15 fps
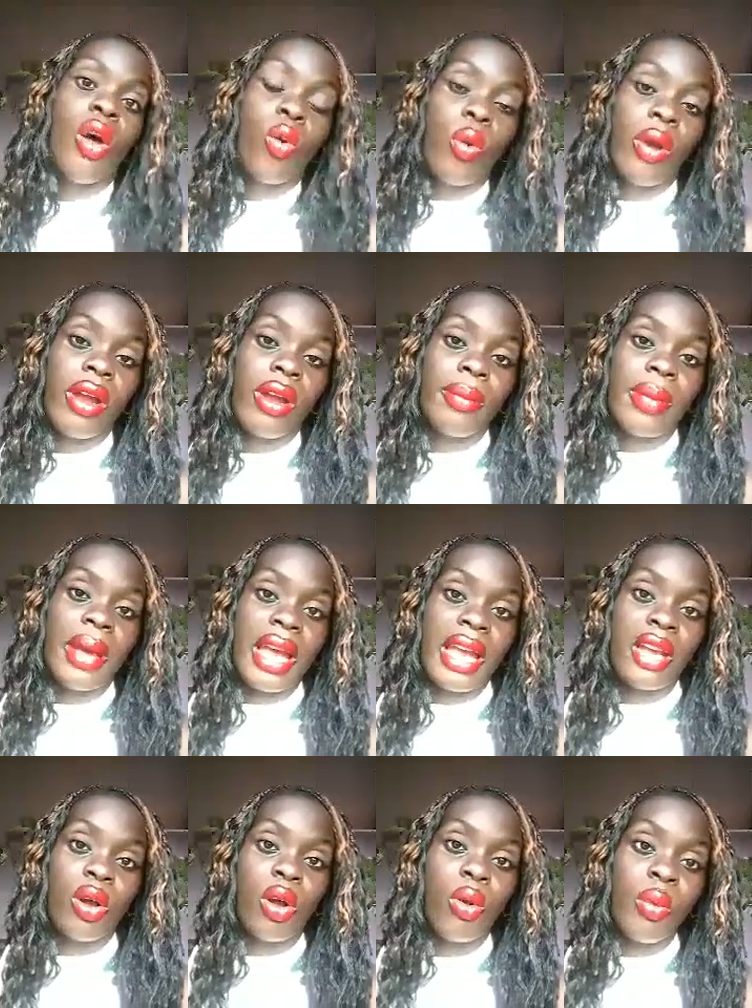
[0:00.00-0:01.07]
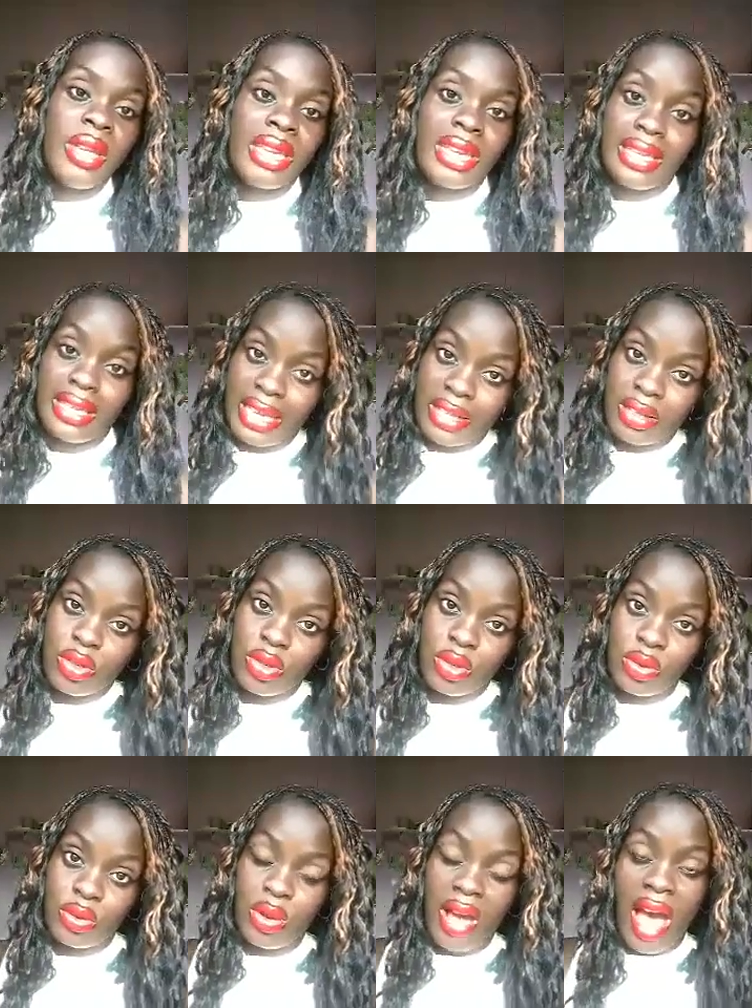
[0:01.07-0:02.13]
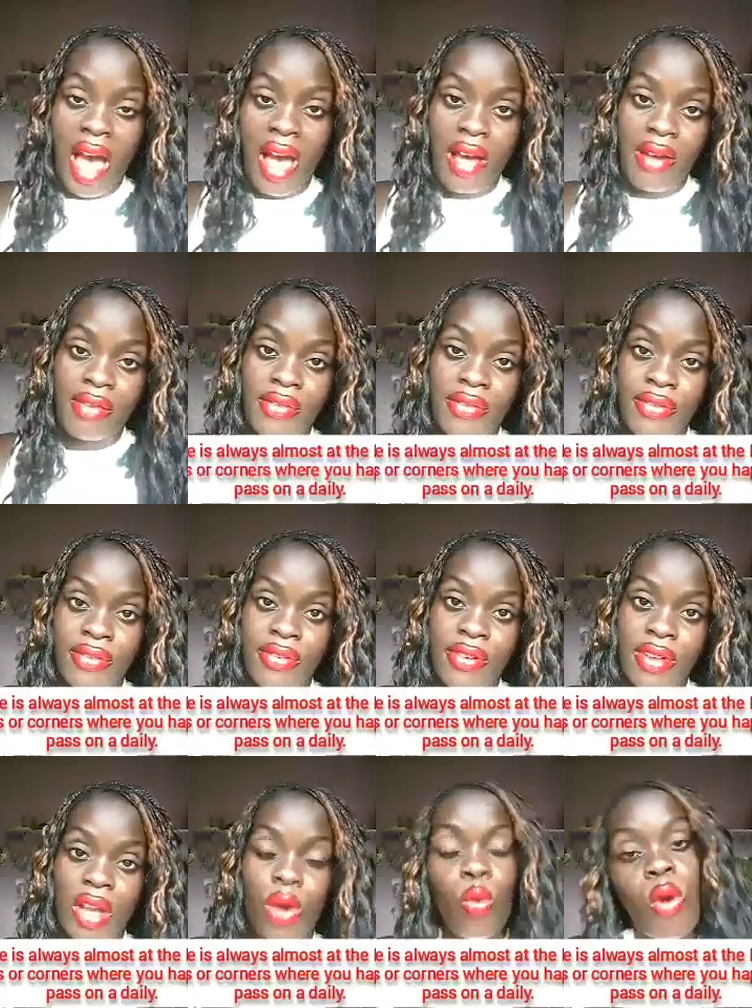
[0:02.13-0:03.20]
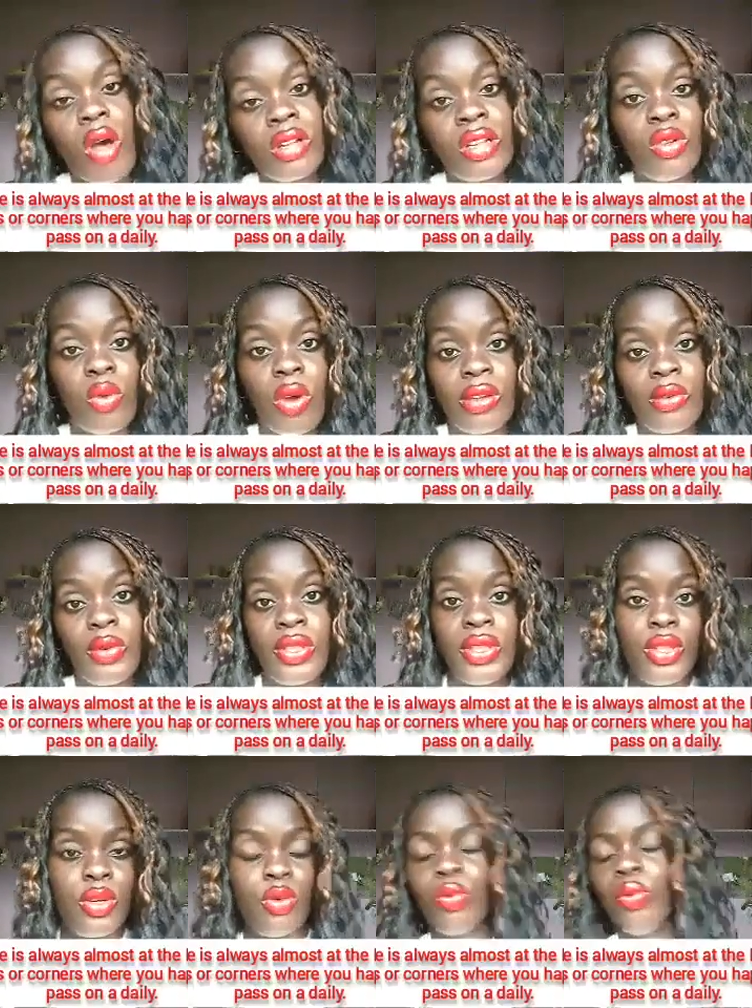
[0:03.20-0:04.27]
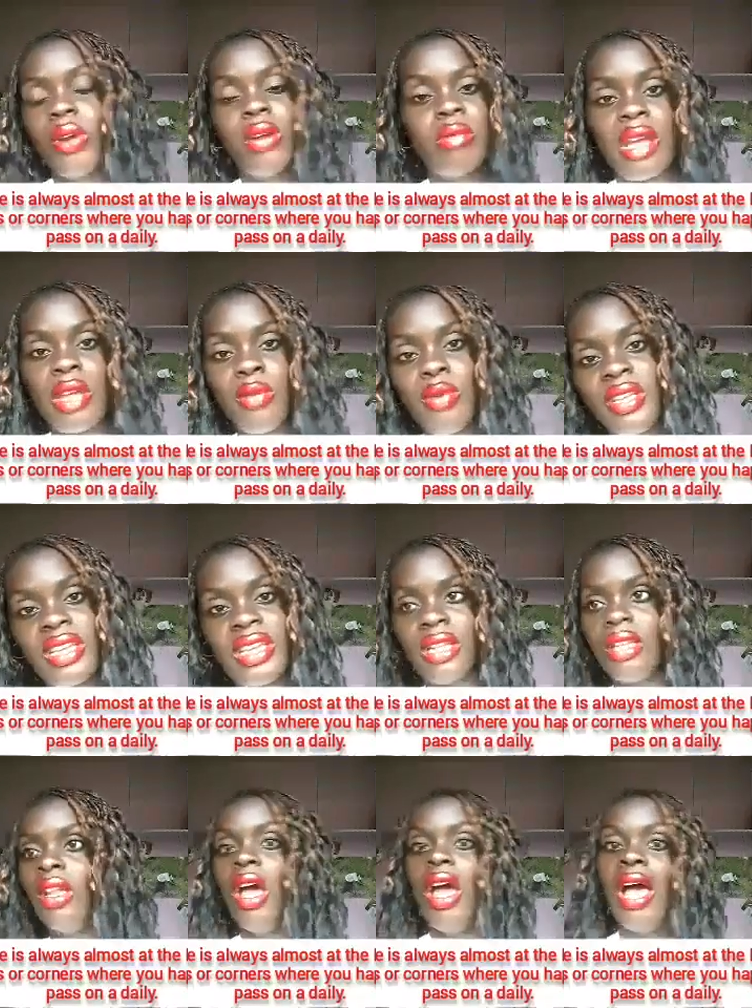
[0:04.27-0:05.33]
whereby we can get to have a one on one with you whereby we can